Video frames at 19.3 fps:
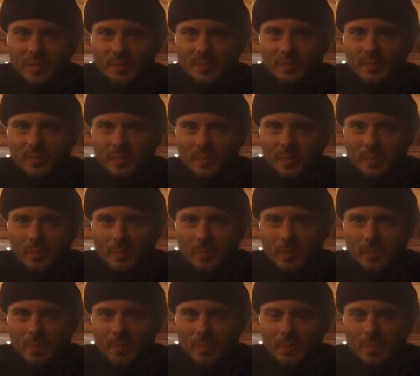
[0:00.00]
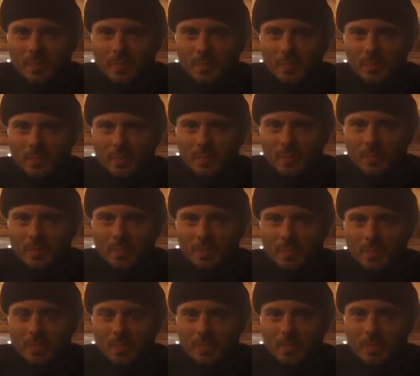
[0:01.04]

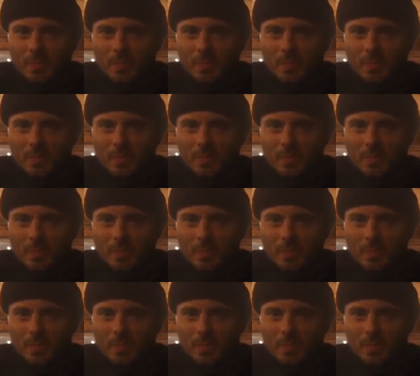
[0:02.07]
No one is speaking in this clip.